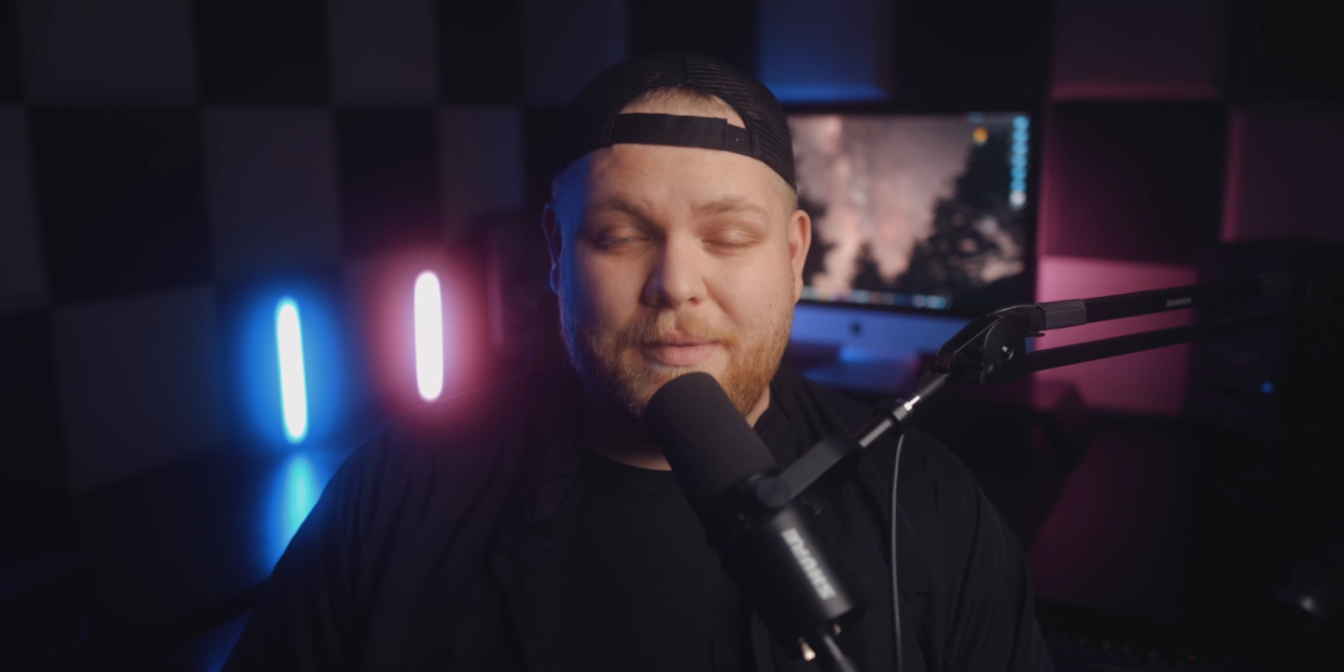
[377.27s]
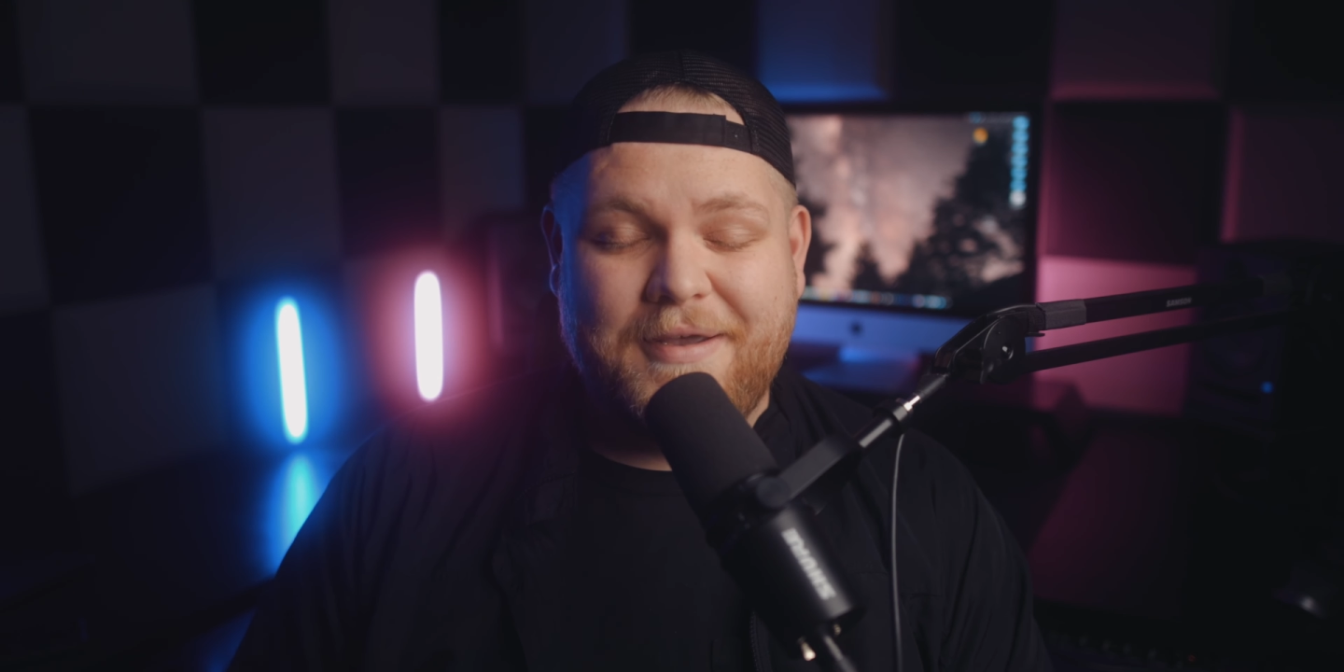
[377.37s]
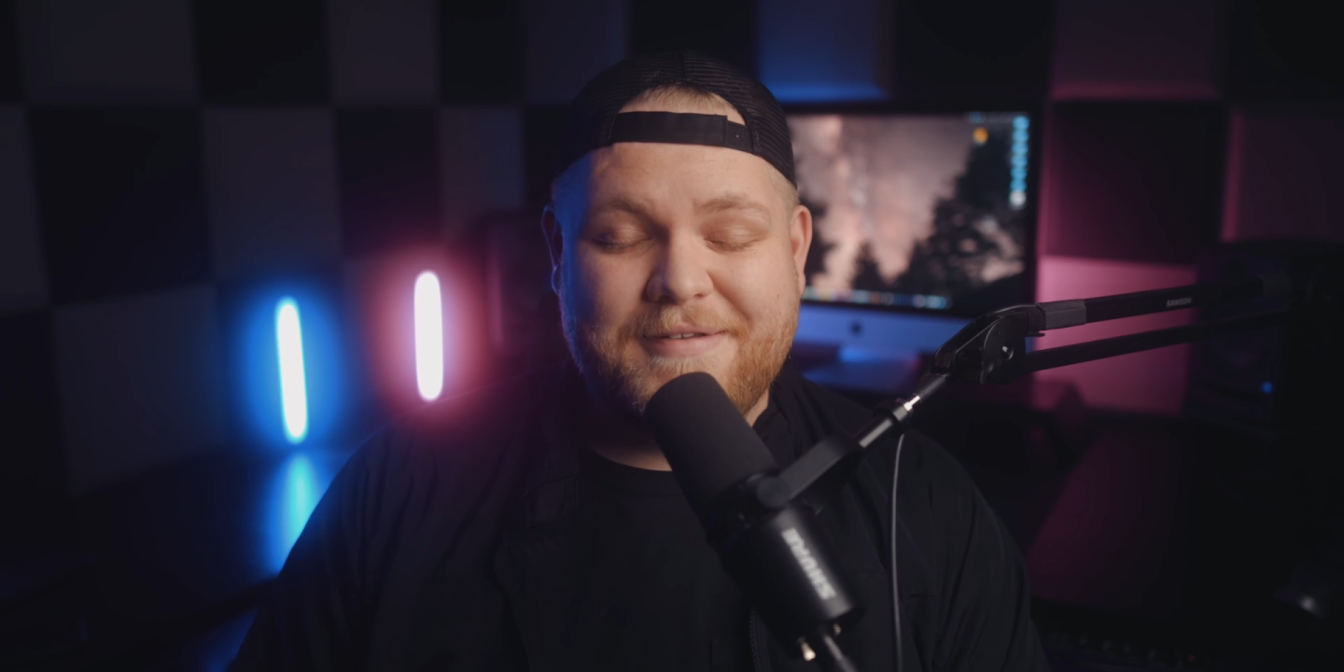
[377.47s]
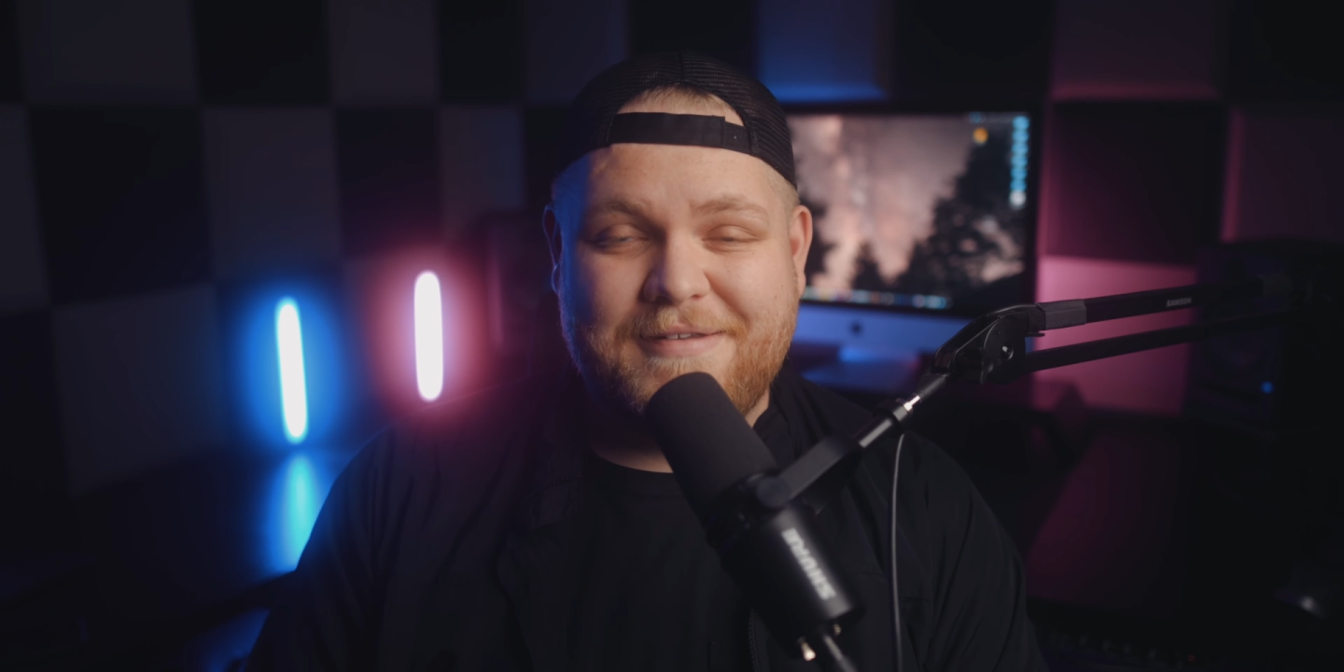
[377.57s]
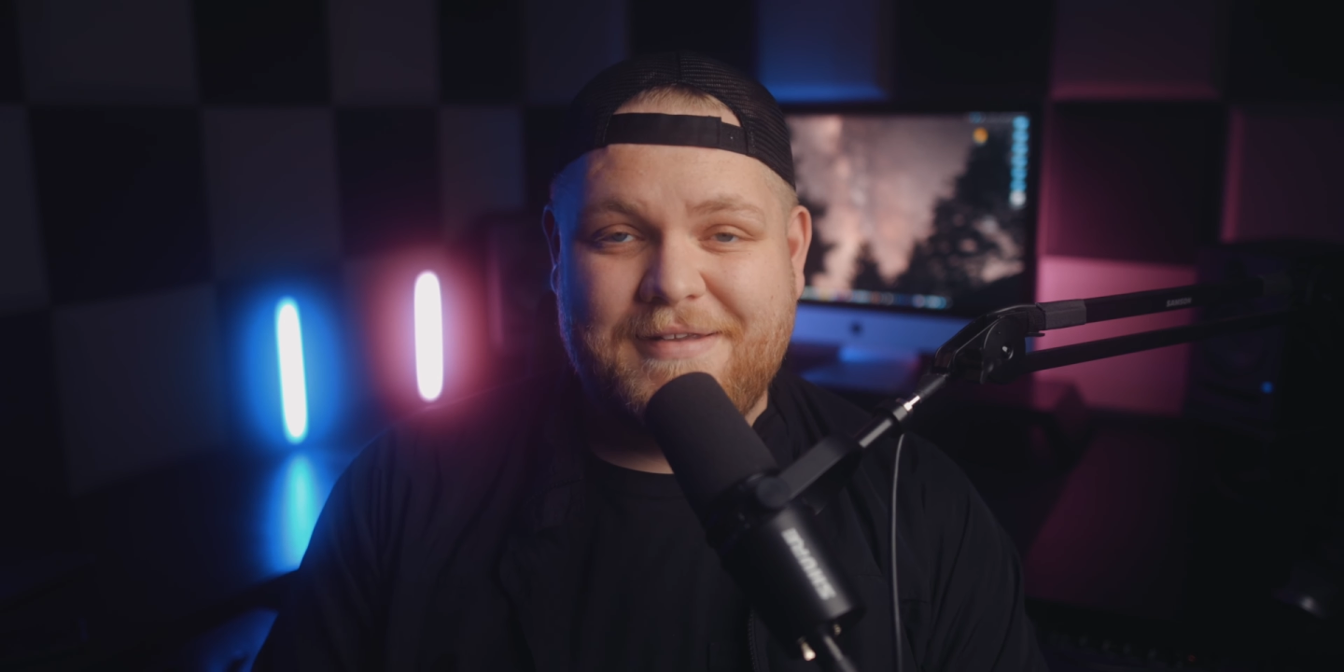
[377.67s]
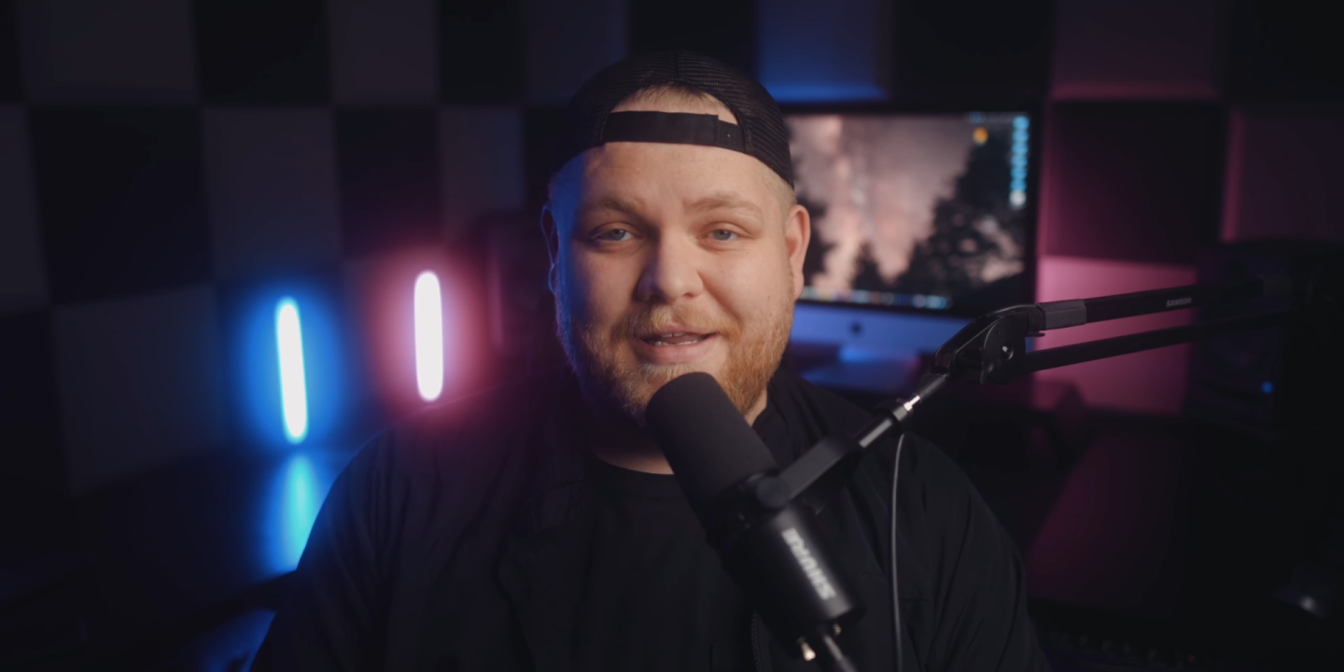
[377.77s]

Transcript: because it's in